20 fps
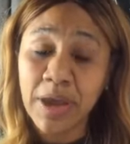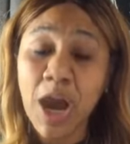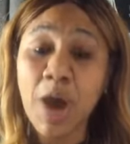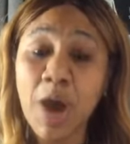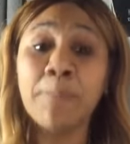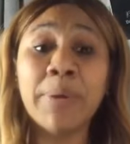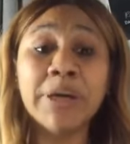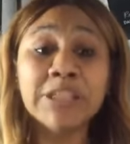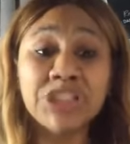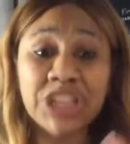
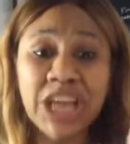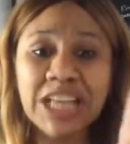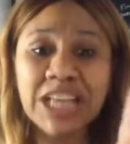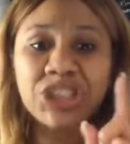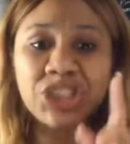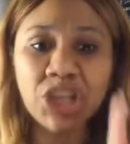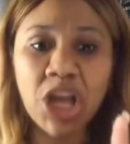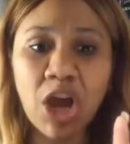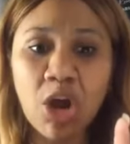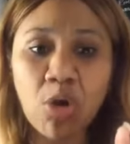But just
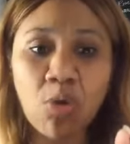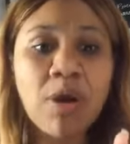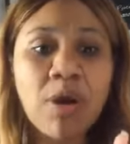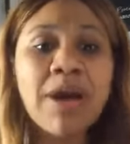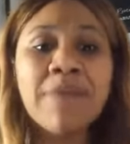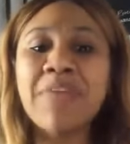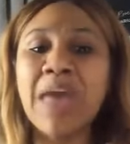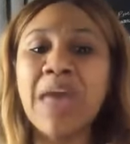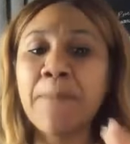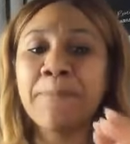know
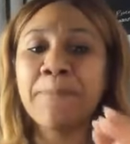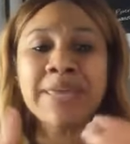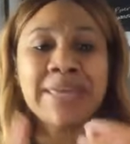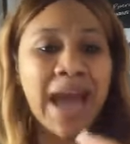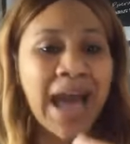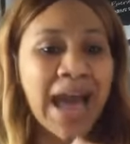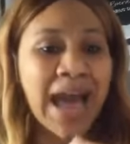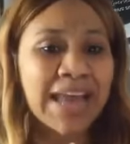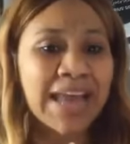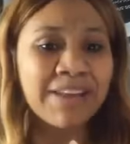that
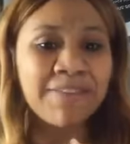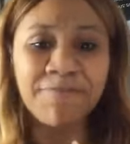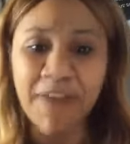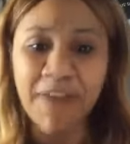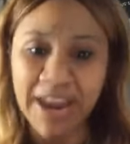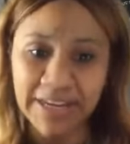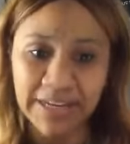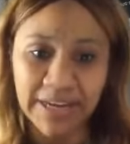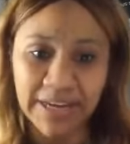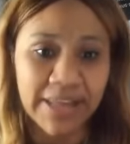beyond
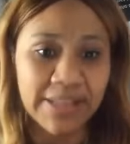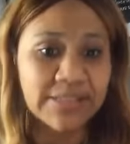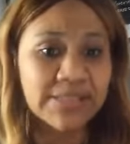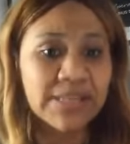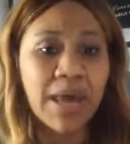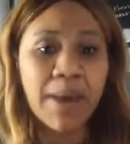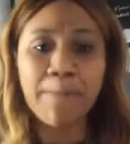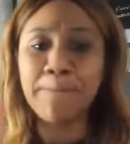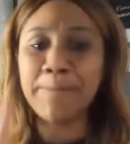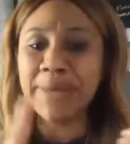finance,
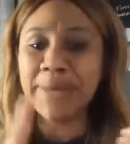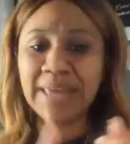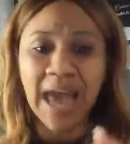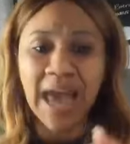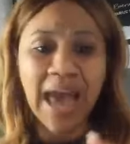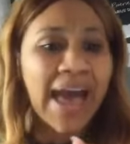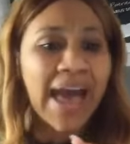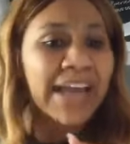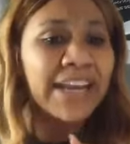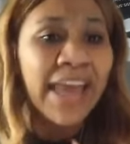
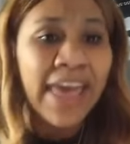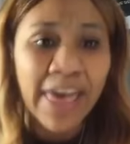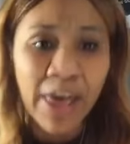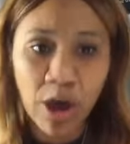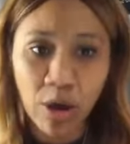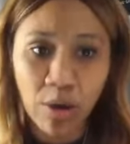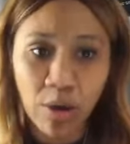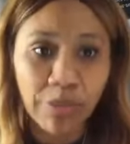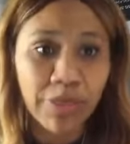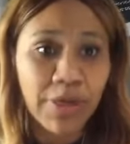beyond
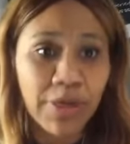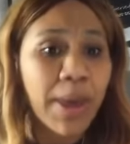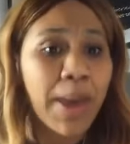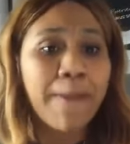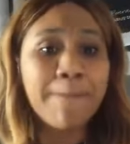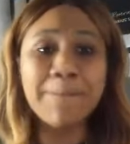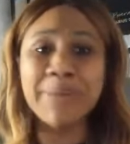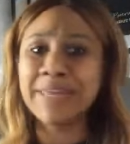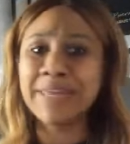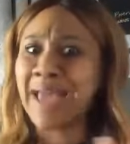health,
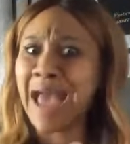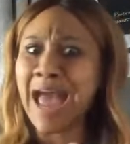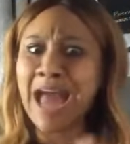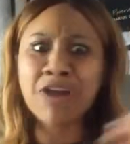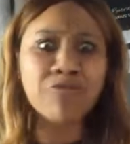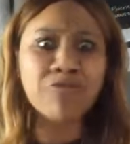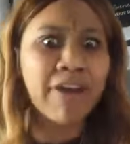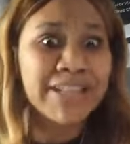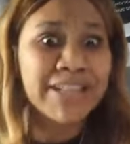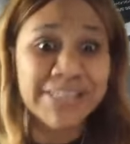beyond
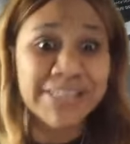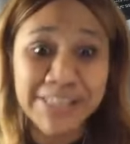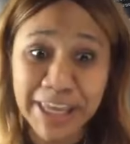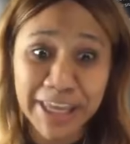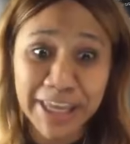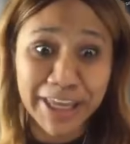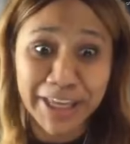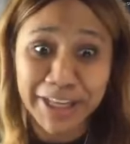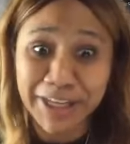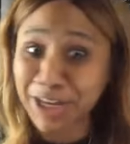great
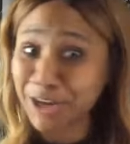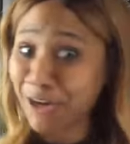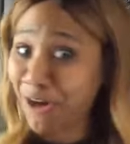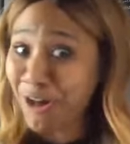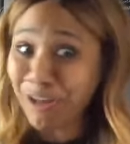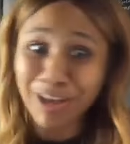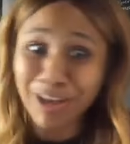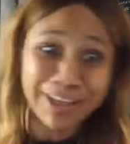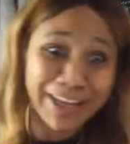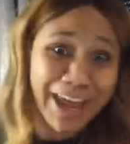skin and all
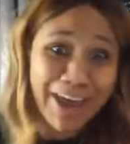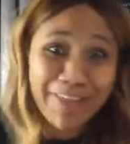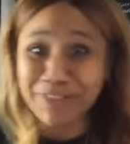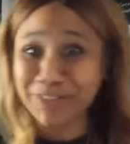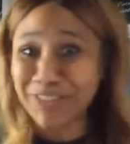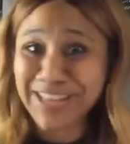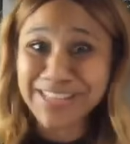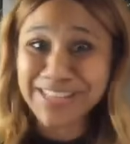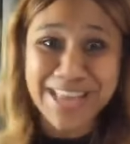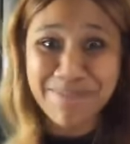of the other
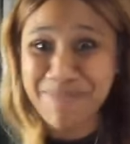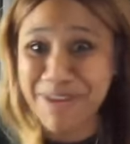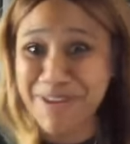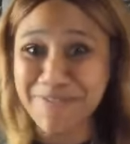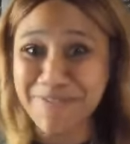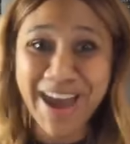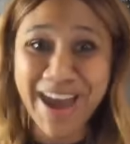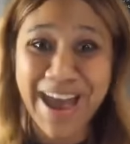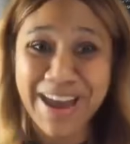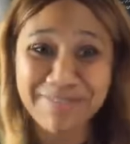things that we've
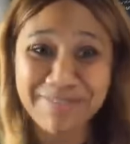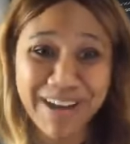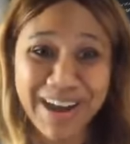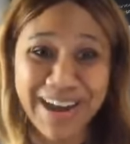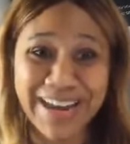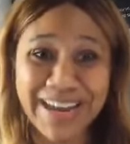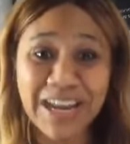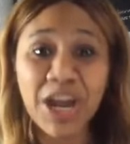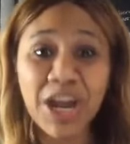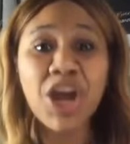got,
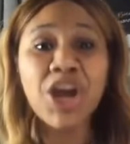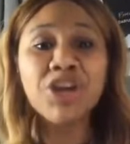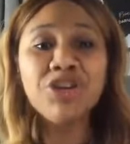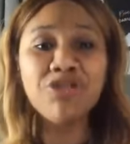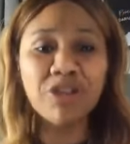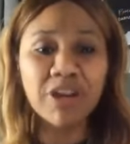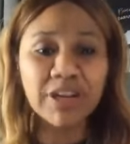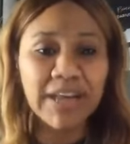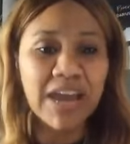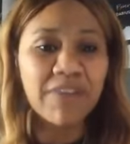right?
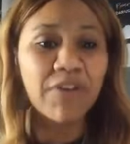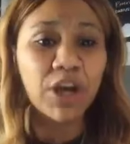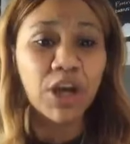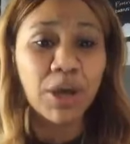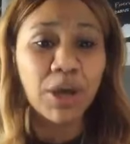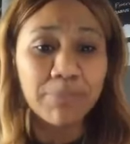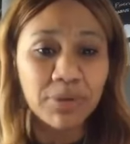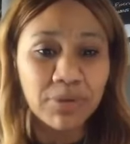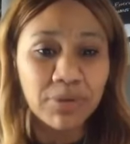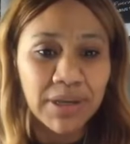You're going to have a
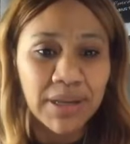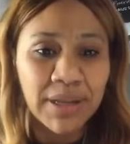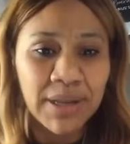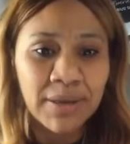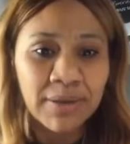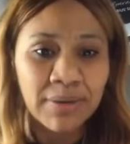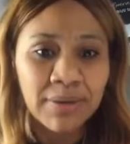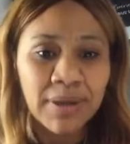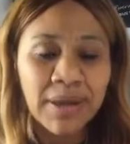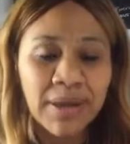community,
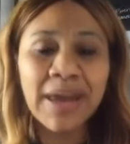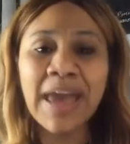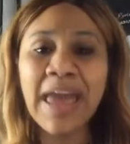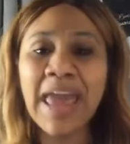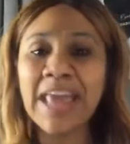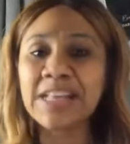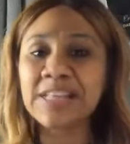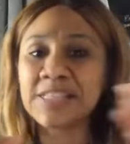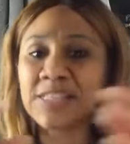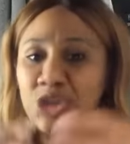
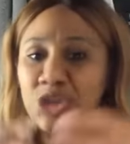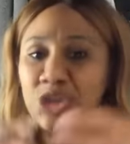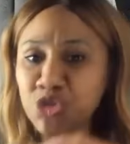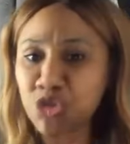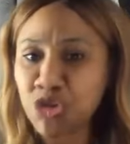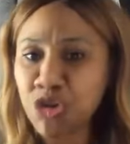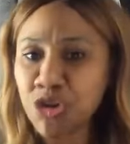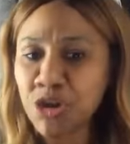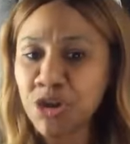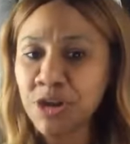a
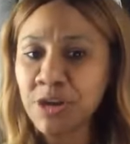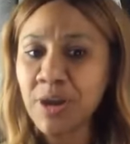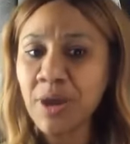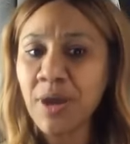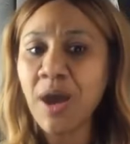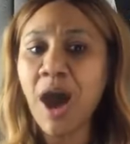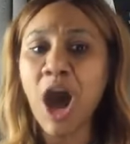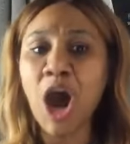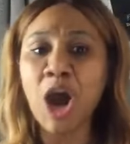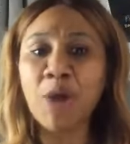sisterhood,
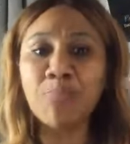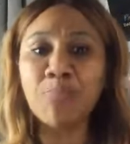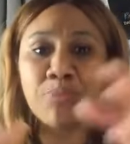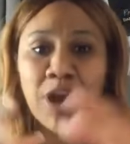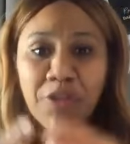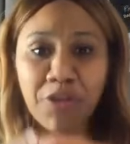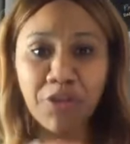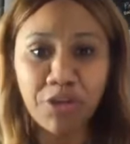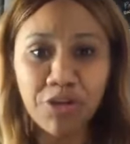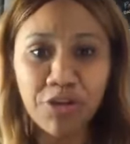a
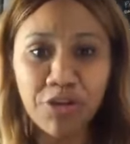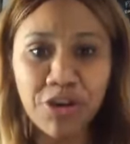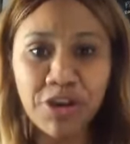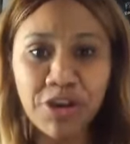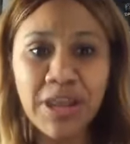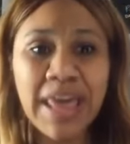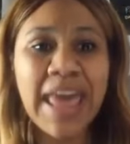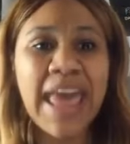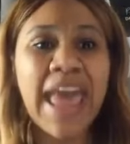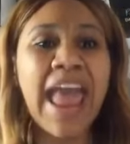brotherhood,
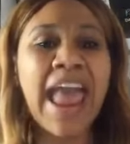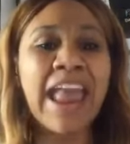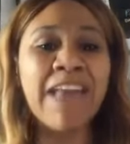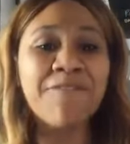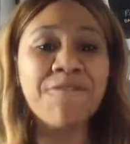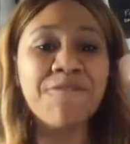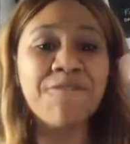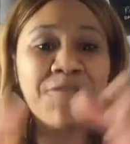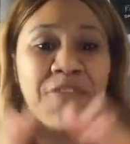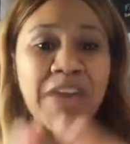a
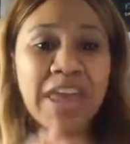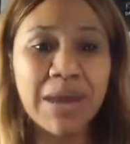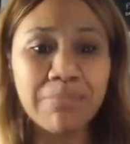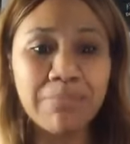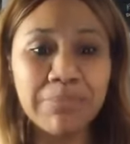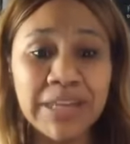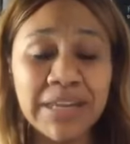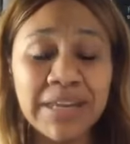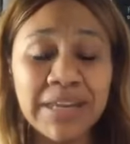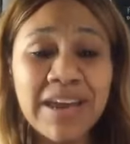
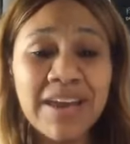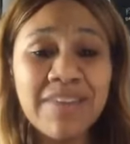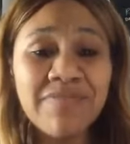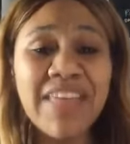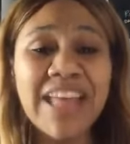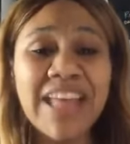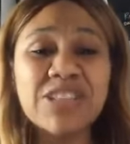family that's